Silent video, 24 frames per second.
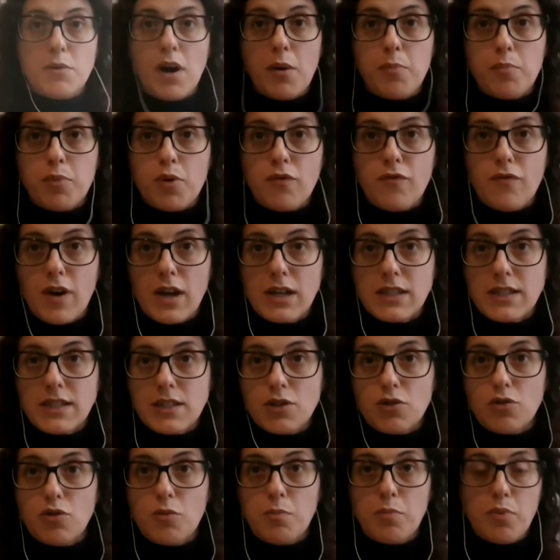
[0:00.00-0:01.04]
uh,
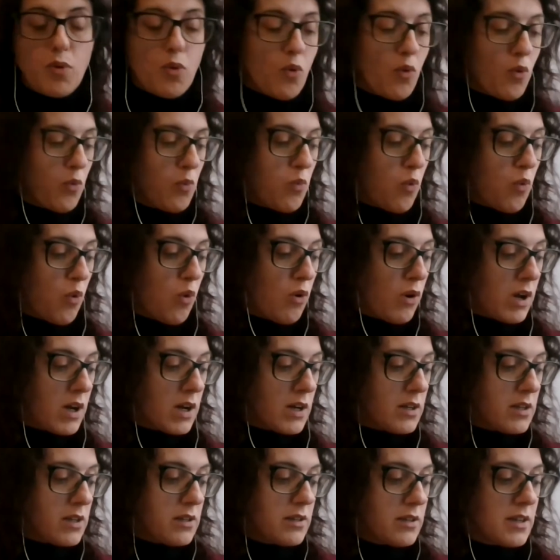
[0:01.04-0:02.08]
Professor Paul
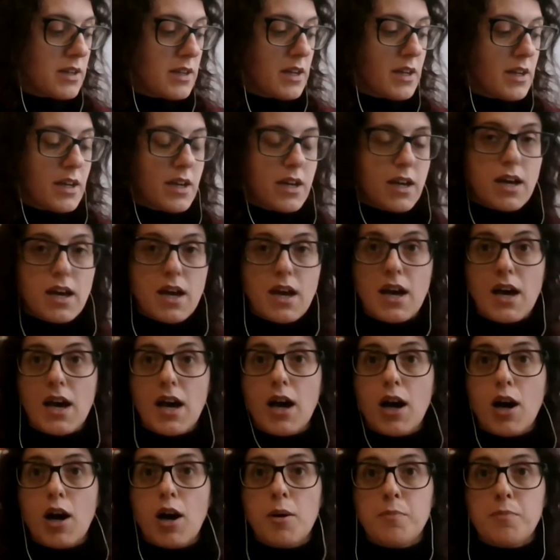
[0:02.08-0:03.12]
Walker.
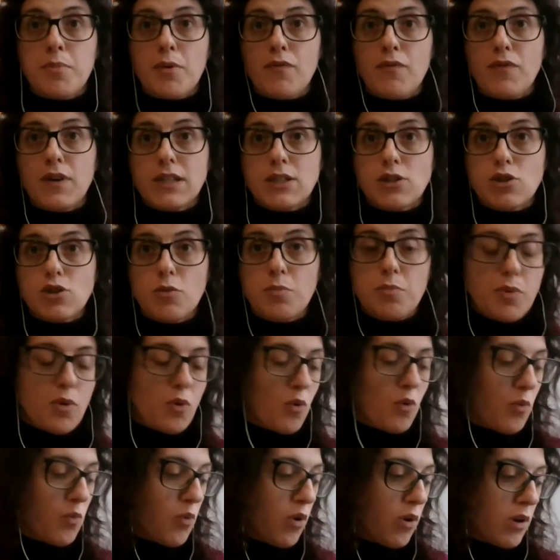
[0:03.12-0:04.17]
Uh, Professor
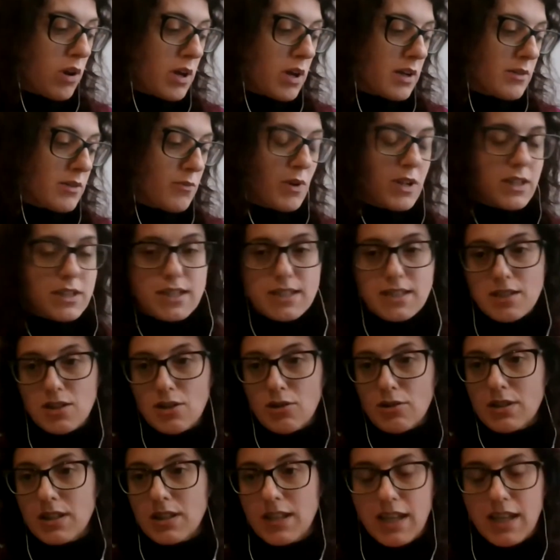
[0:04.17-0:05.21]
Paul Walker, well, does
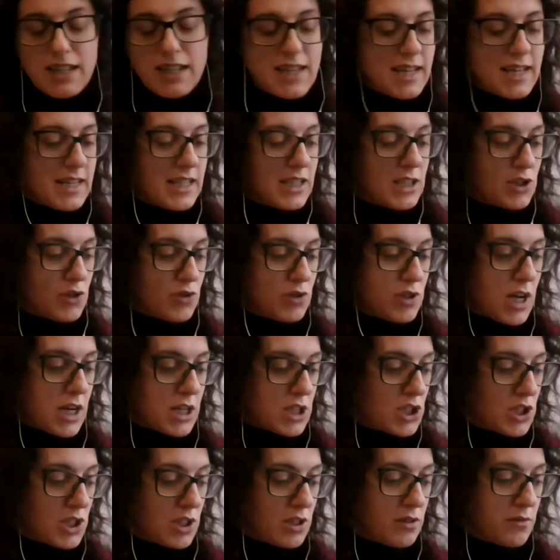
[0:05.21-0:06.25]
not need an
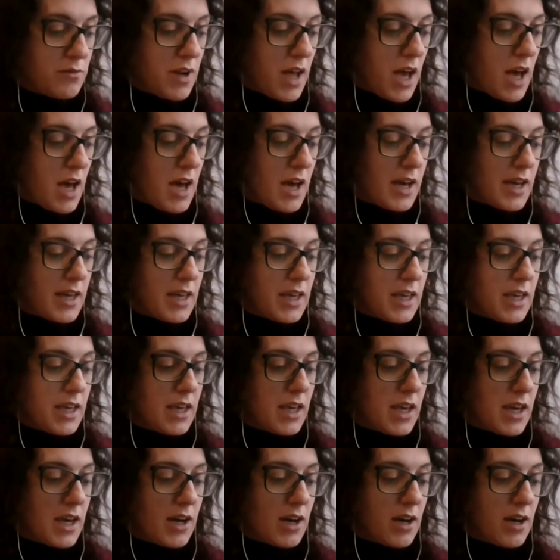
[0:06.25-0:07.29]
introduction. Uh,
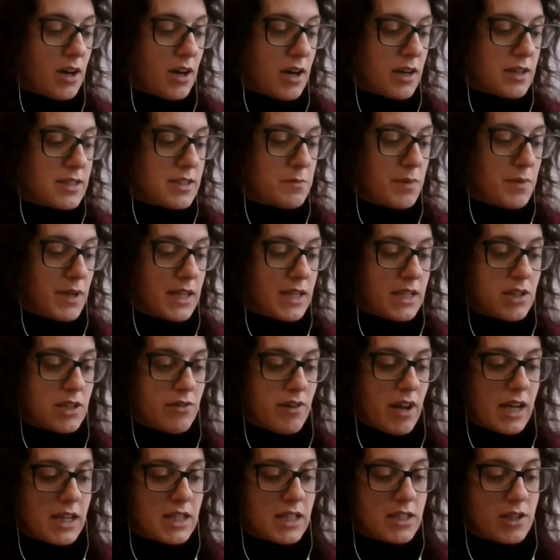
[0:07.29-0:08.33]
he uh, has been a
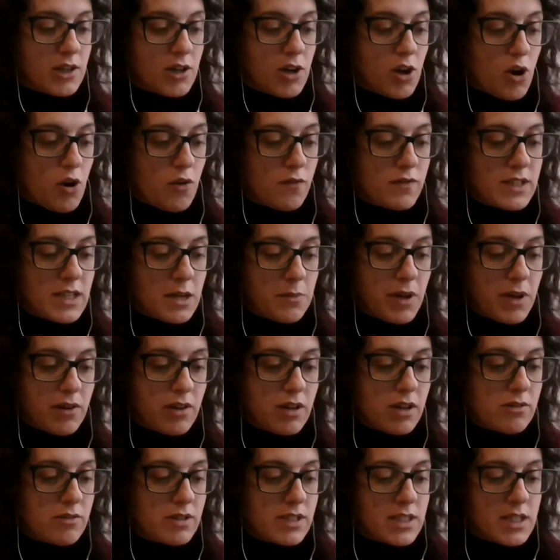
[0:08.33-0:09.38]
director of the
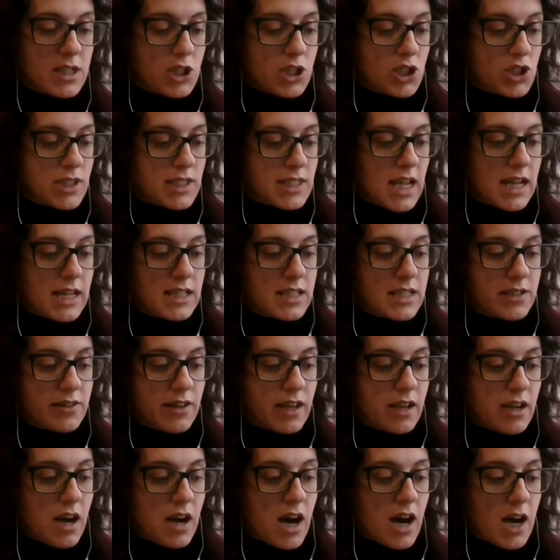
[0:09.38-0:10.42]
American Research Center
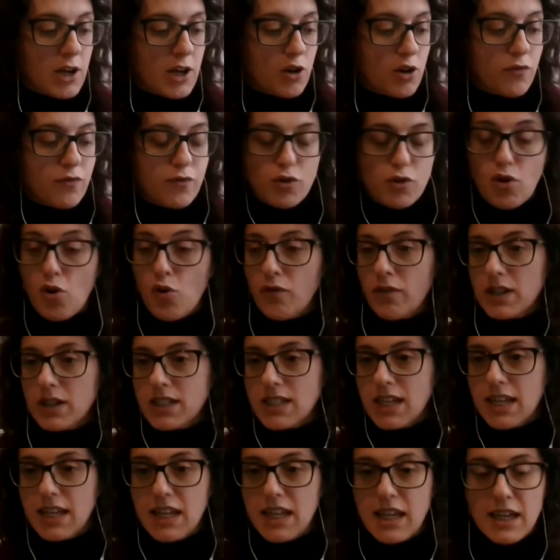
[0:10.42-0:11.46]
in Cairo for over
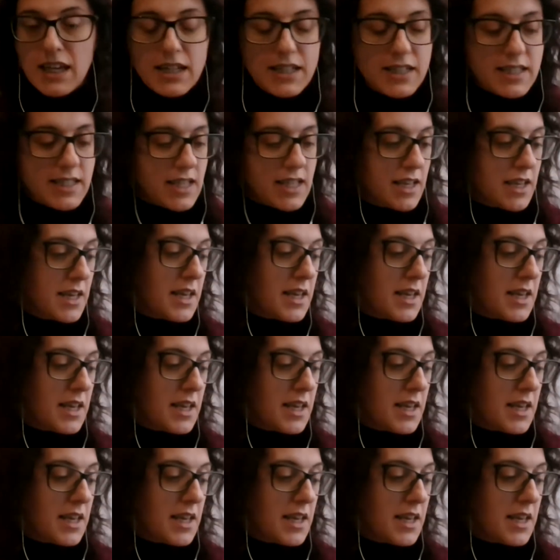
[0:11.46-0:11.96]
ten years.